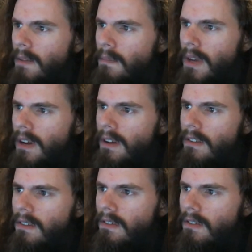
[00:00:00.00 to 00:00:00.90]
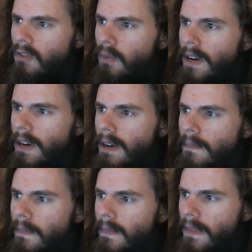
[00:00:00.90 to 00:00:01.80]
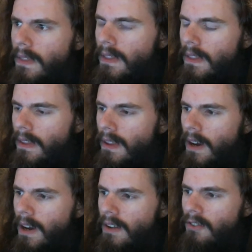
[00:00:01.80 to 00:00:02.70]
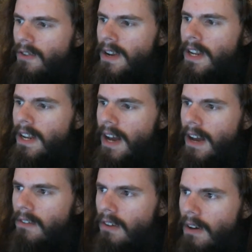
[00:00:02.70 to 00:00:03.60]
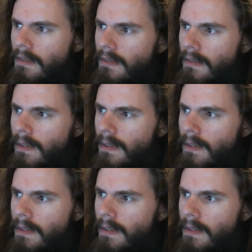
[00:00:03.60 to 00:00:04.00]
because Twitter uh, trended as of